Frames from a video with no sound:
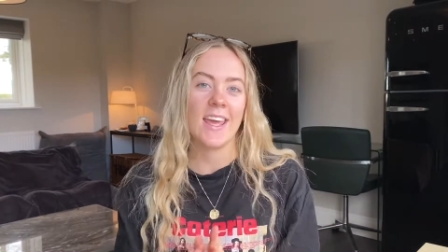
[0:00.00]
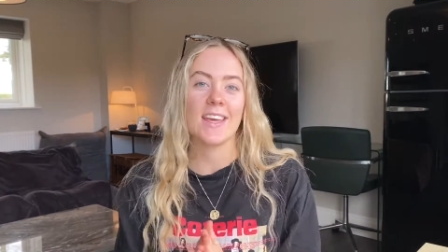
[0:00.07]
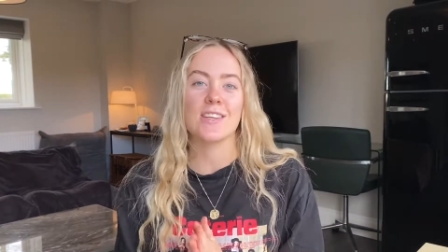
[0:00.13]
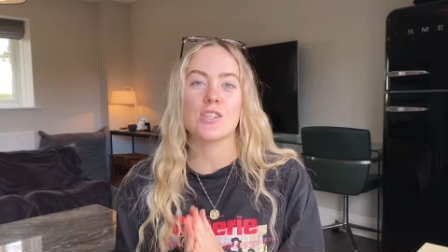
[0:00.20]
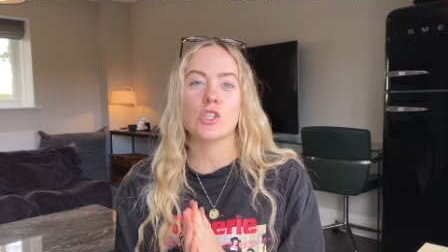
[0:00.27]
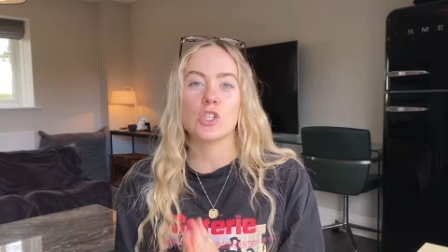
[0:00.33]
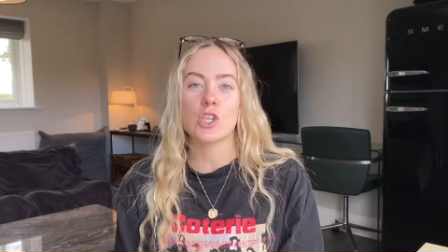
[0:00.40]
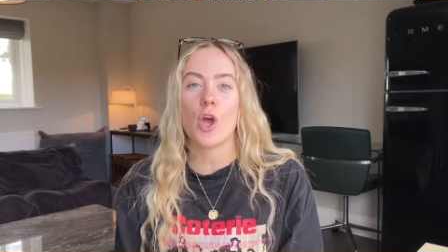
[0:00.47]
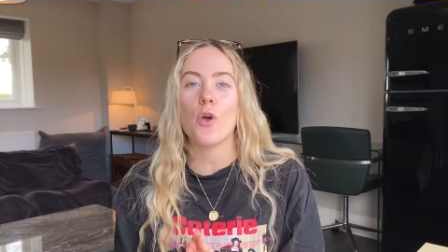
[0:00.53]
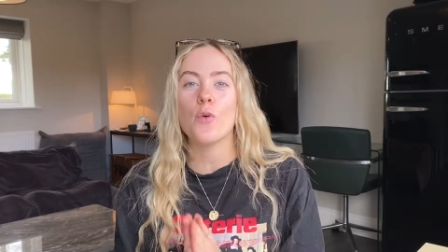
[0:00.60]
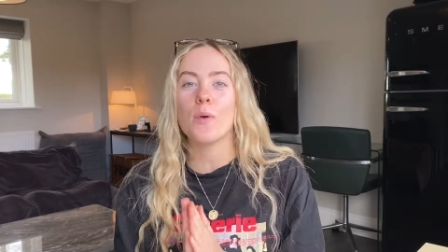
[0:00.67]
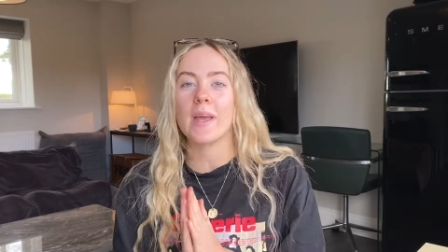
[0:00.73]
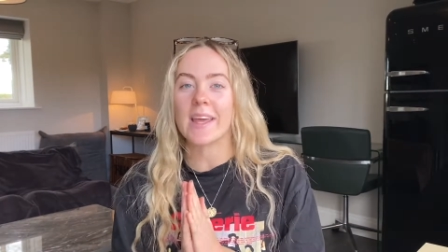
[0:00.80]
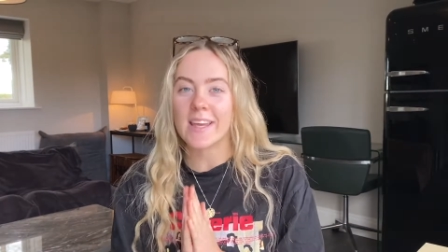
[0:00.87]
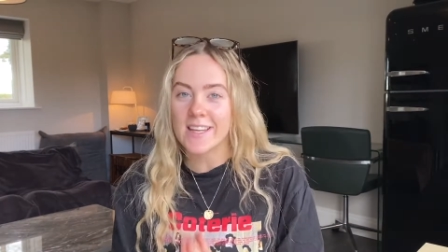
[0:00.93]
It is
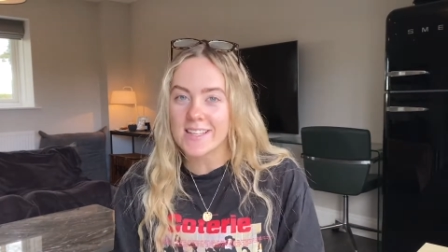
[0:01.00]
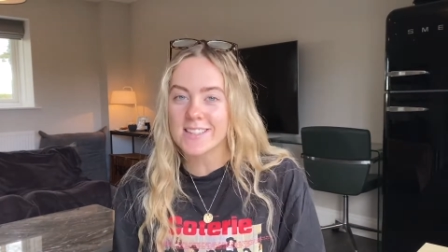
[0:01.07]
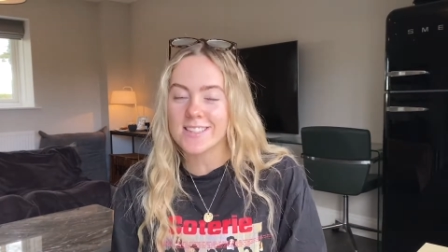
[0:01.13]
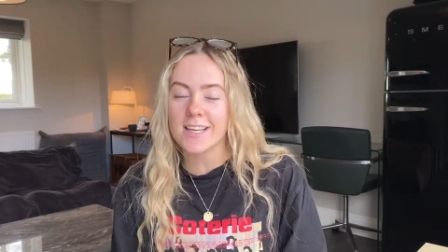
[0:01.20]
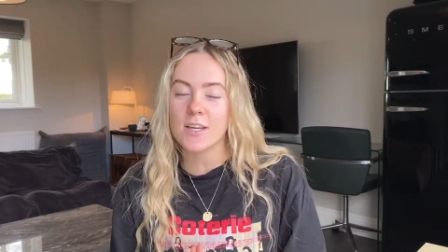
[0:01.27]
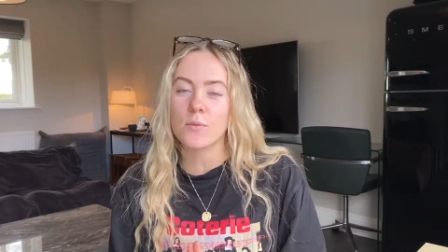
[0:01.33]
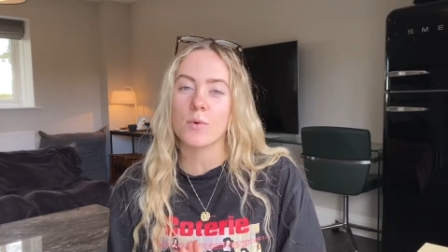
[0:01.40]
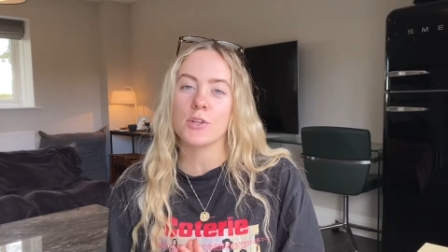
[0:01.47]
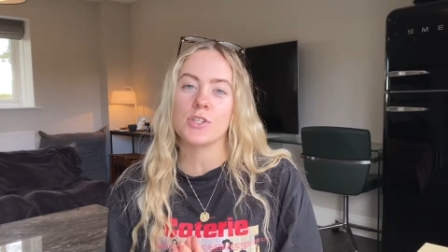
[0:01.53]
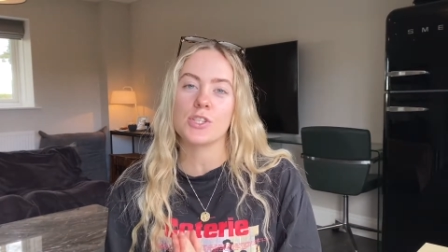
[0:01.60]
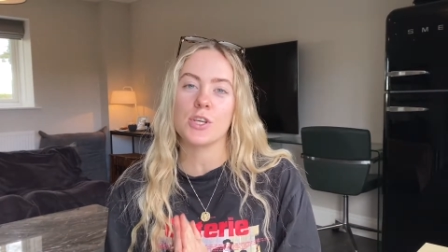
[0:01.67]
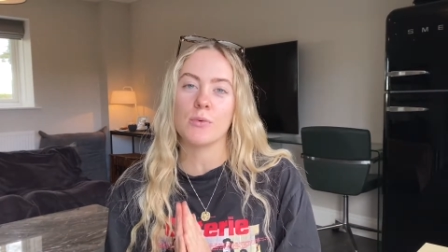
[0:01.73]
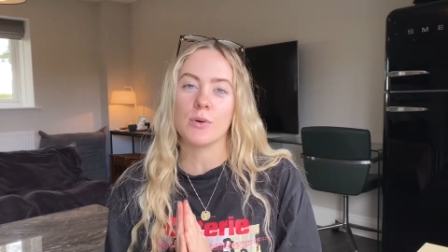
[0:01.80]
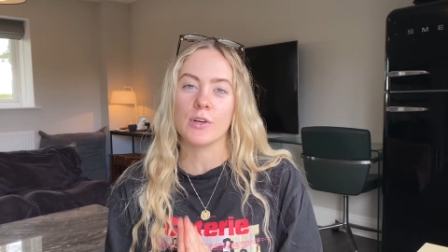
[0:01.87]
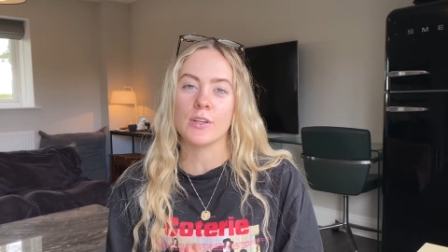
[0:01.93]
so easy
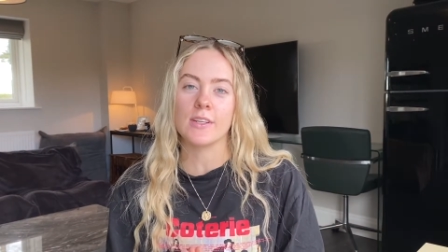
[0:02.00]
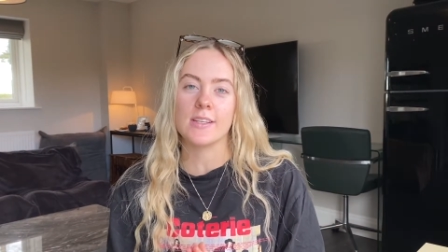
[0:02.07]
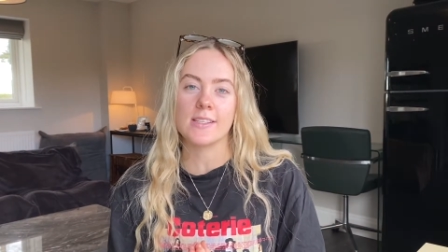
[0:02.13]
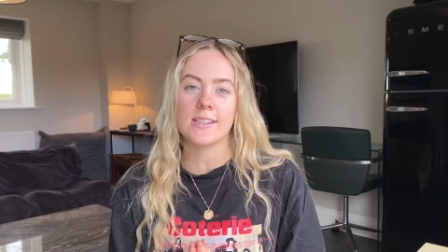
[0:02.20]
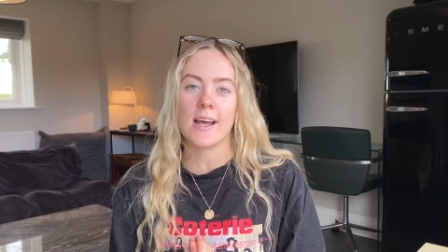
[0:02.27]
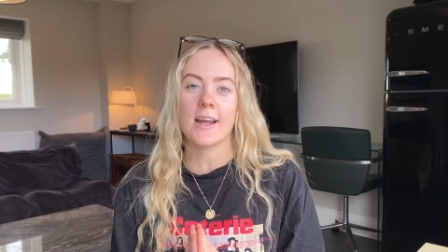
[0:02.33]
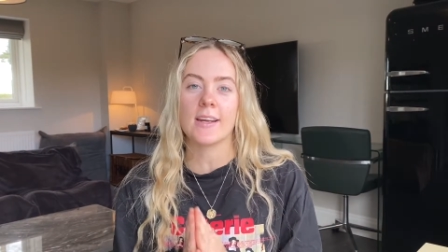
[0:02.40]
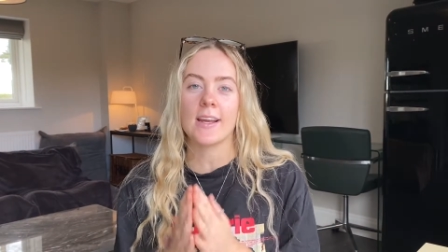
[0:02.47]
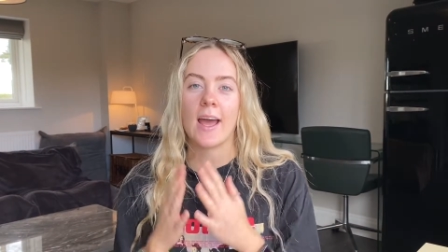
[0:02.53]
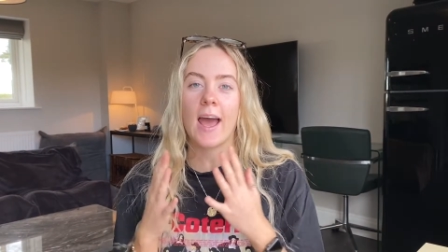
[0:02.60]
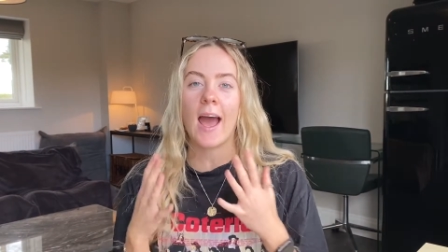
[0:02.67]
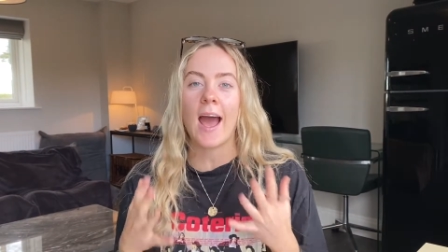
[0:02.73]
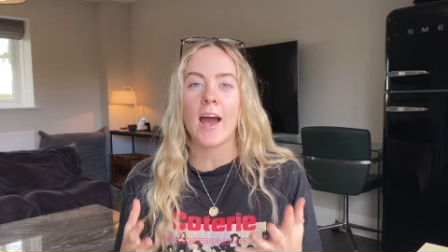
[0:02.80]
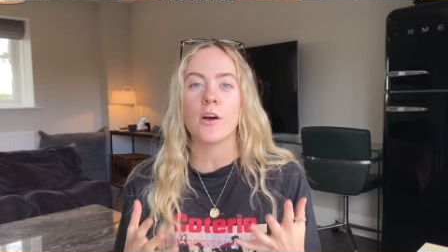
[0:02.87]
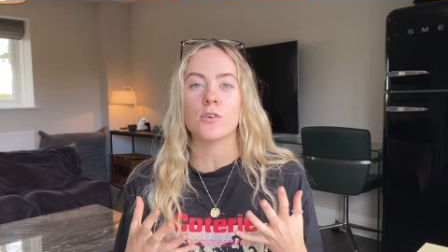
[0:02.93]
once you understand
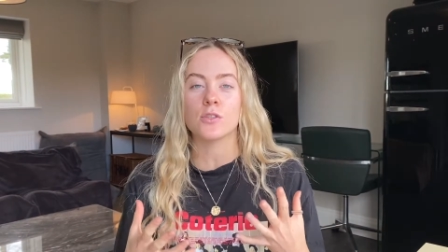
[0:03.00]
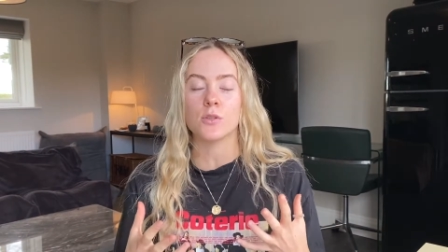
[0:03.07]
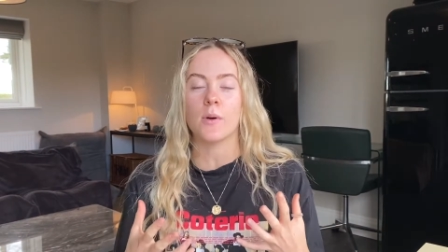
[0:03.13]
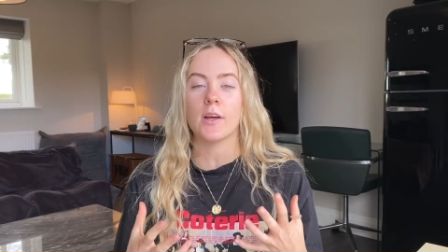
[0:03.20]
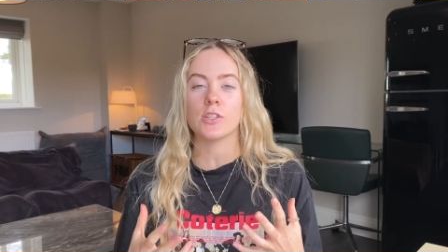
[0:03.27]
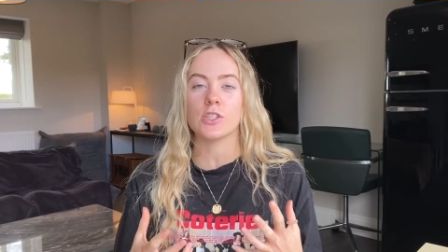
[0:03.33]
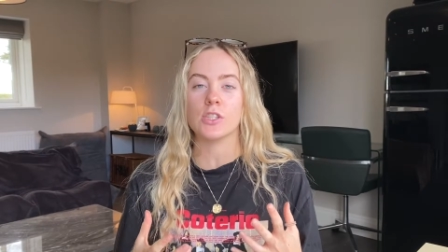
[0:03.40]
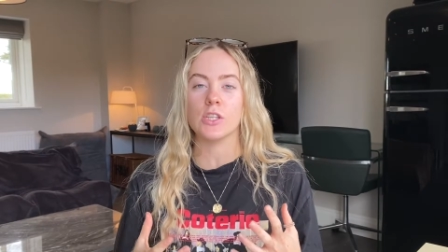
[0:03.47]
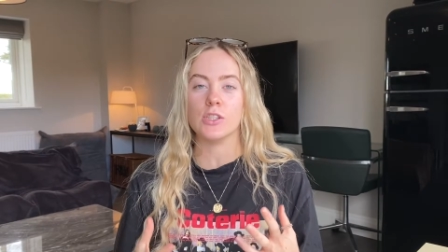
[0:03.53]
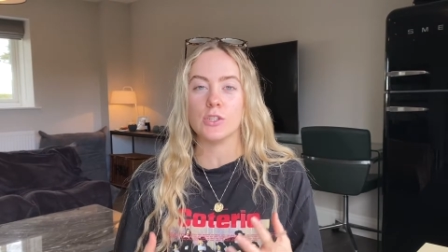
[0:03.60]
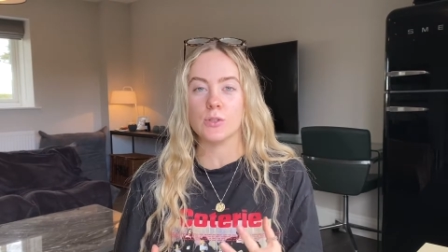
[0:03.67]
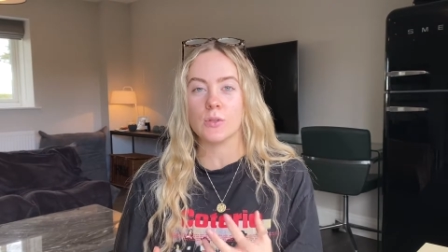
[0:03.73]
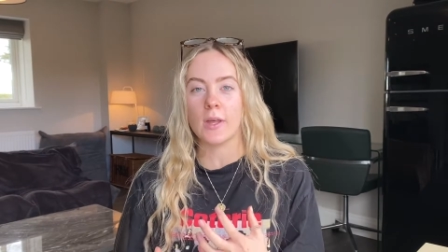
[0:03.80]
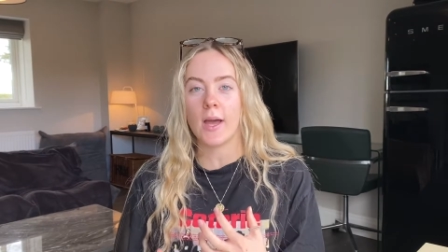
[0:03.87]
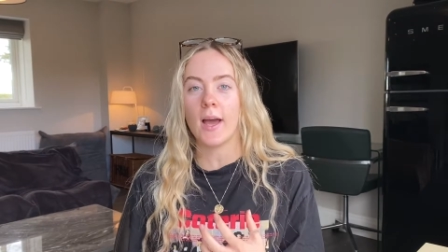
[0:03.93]
how to actually
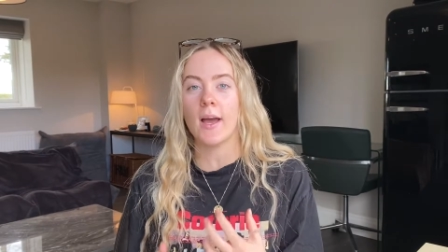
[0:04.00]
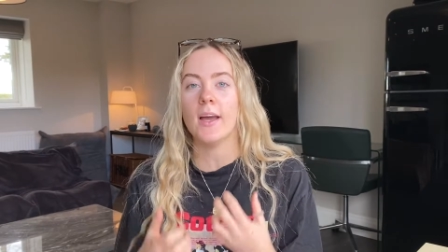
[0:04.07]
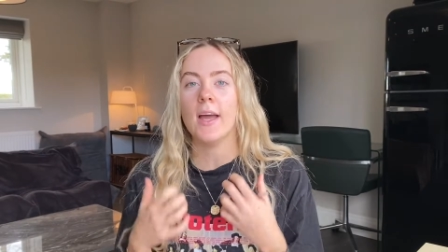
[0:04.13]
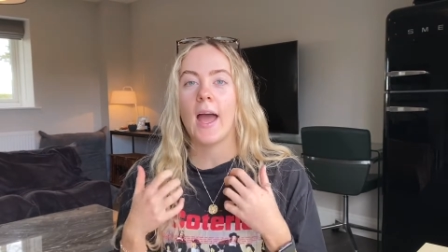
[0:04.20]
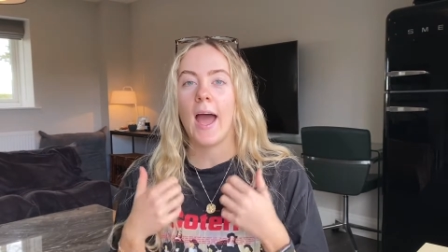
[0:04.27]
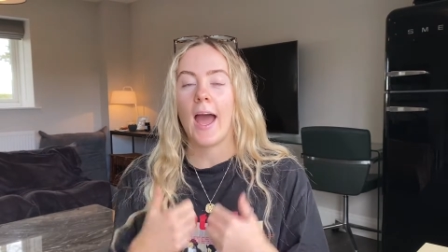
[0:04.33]
do that,